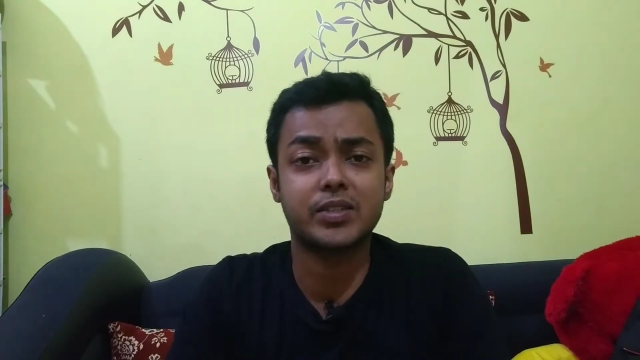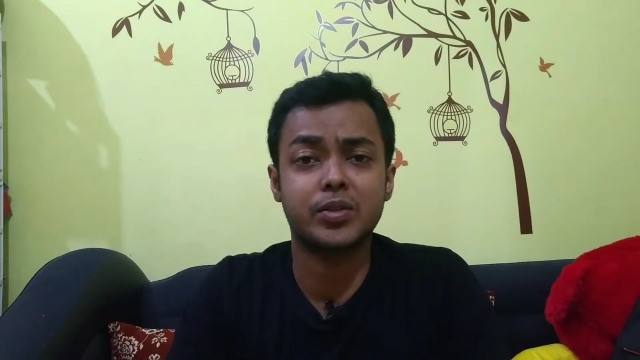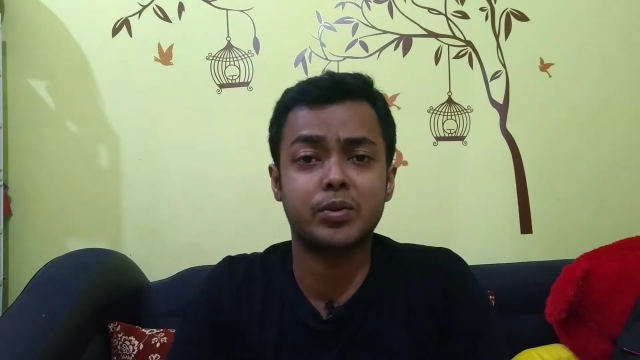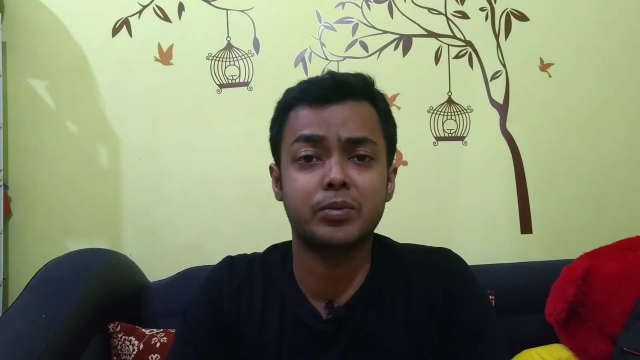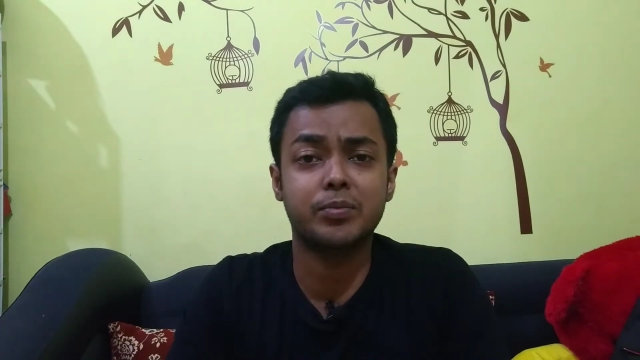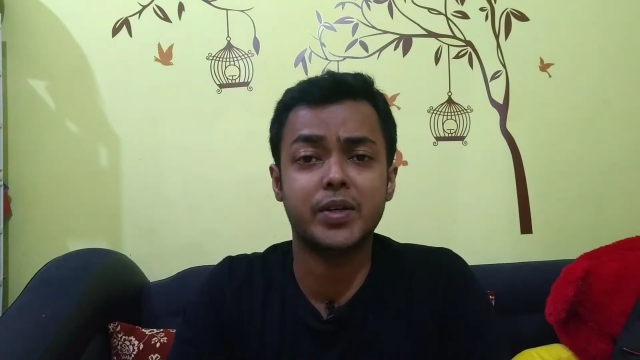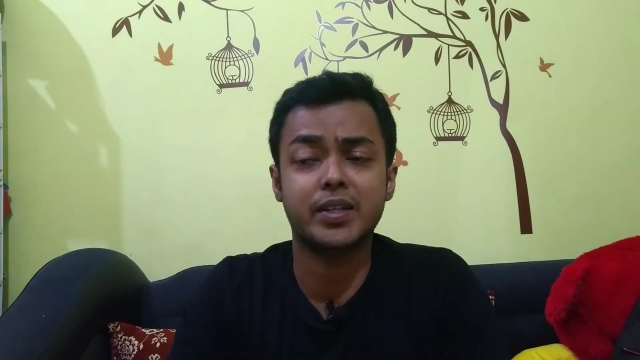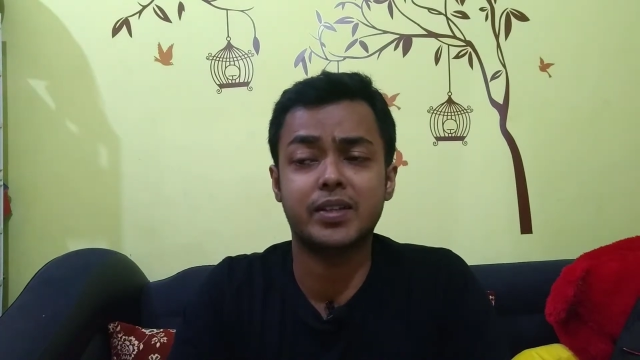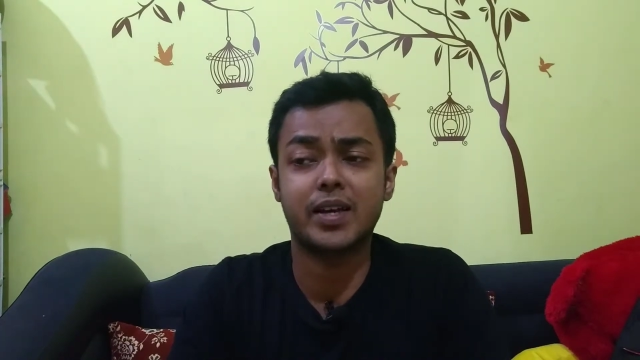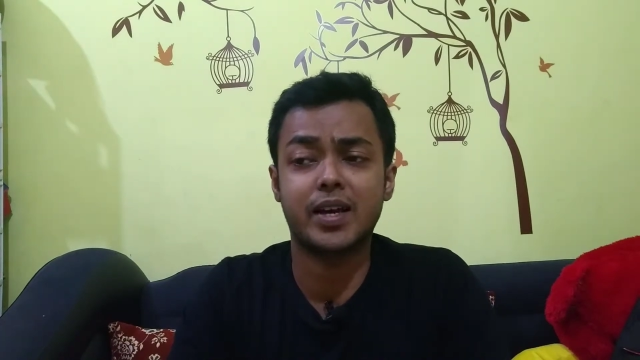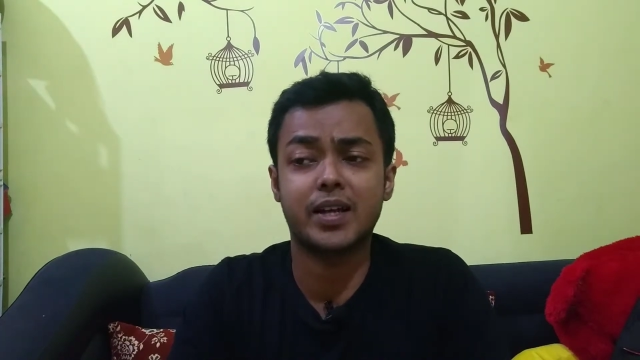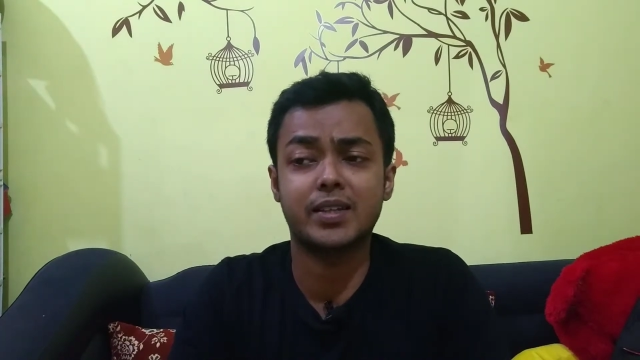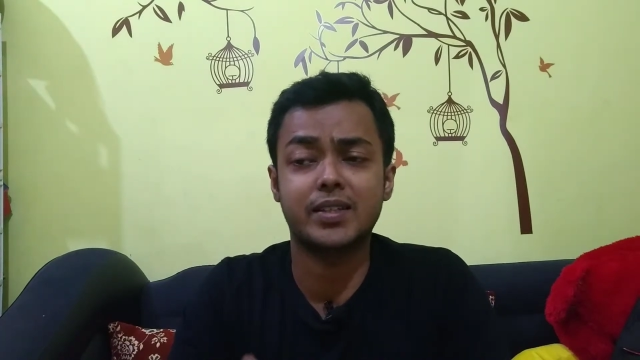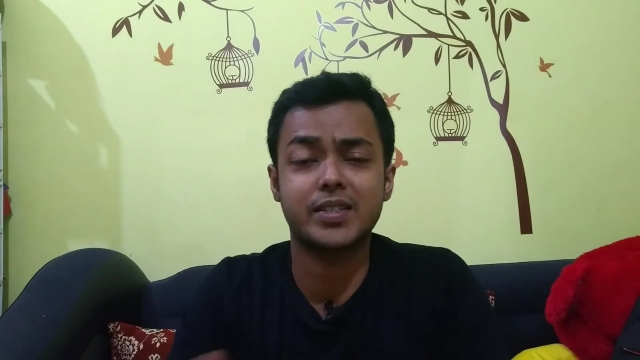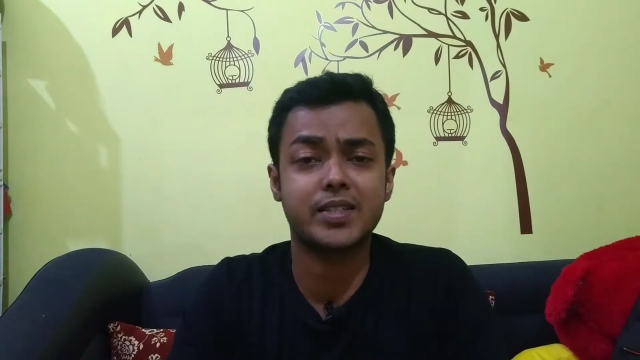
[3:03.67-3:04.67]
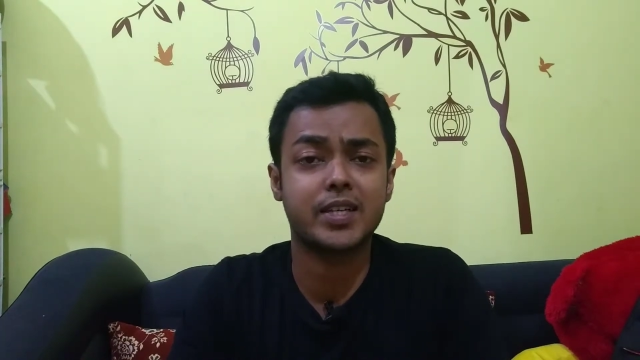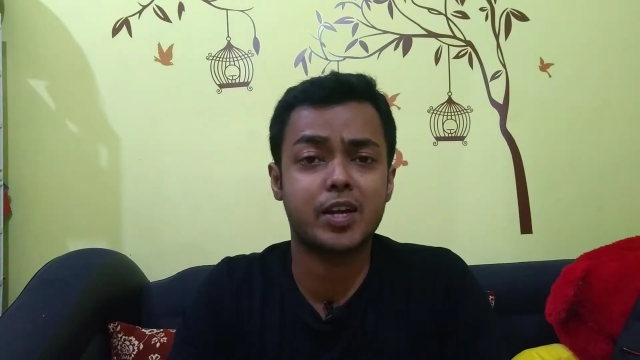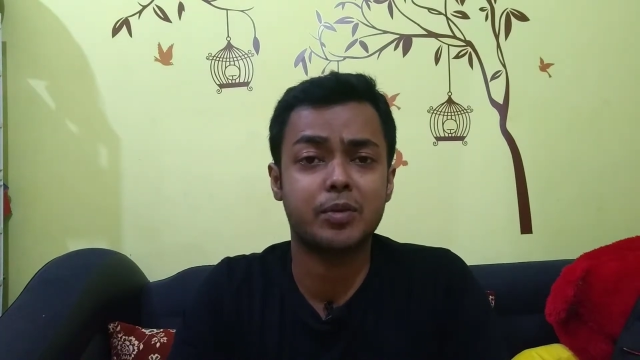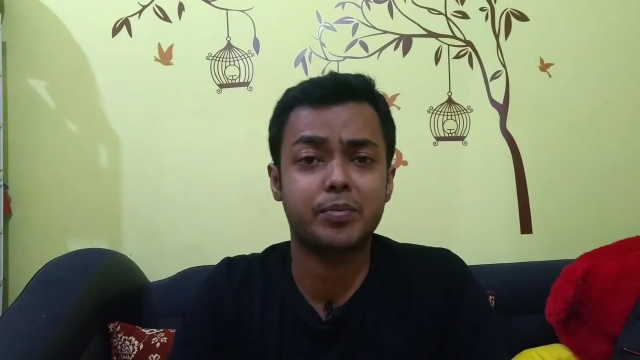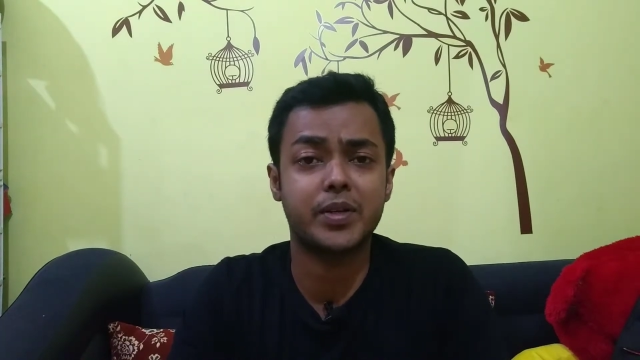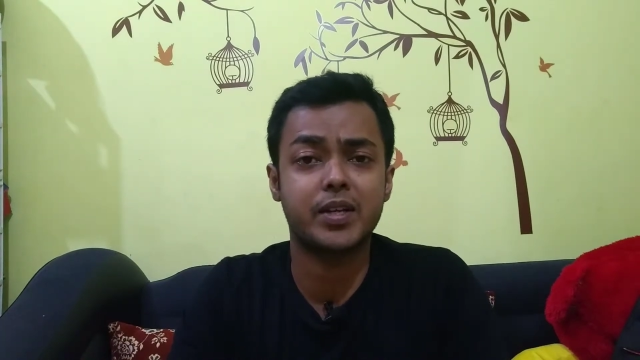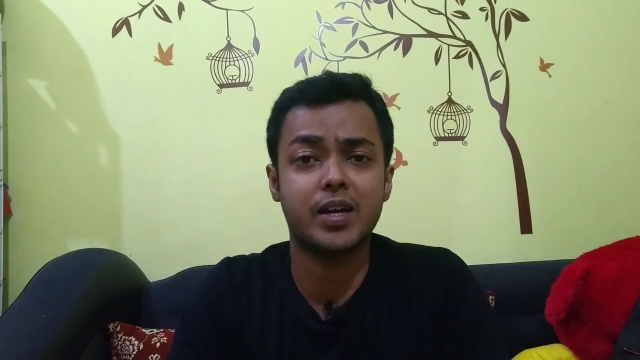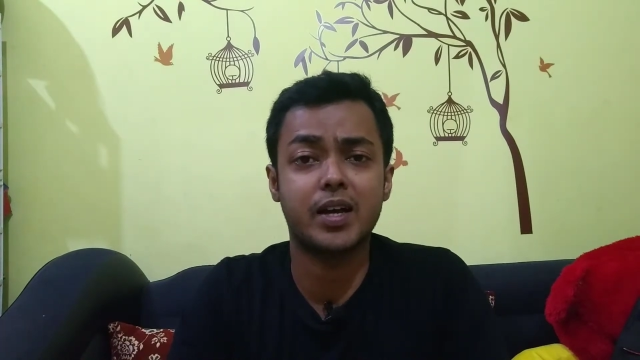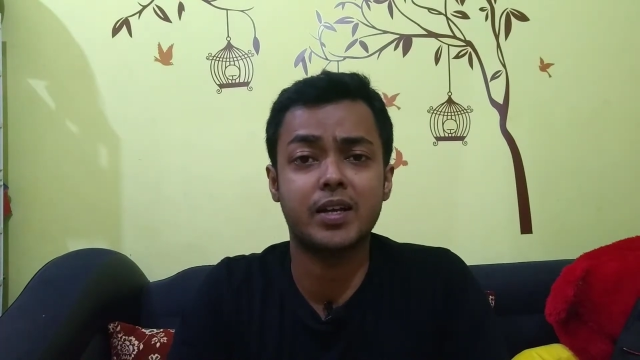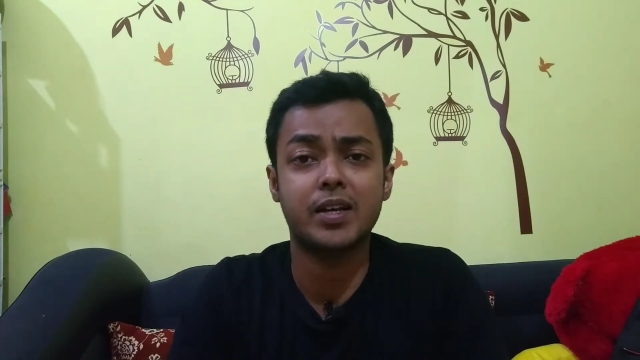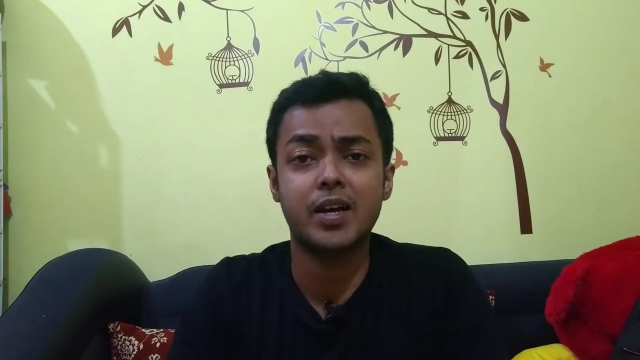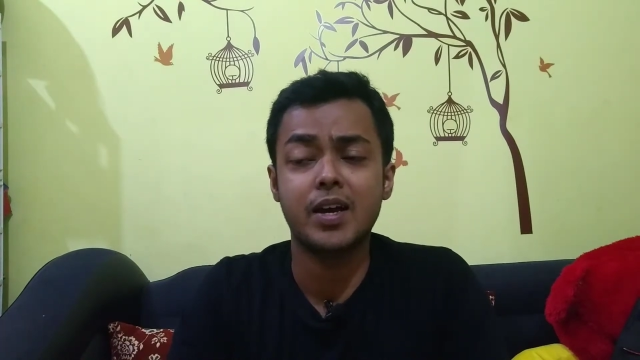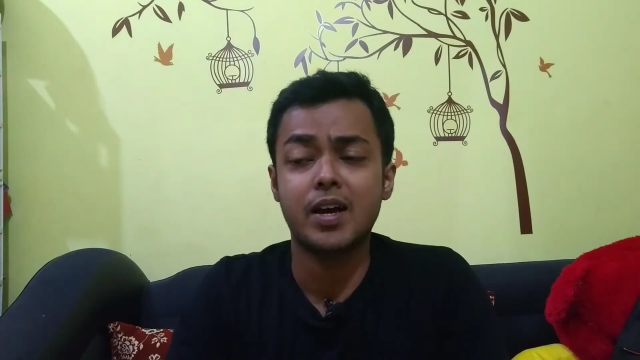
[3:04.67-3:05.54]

told me that this cannot be done.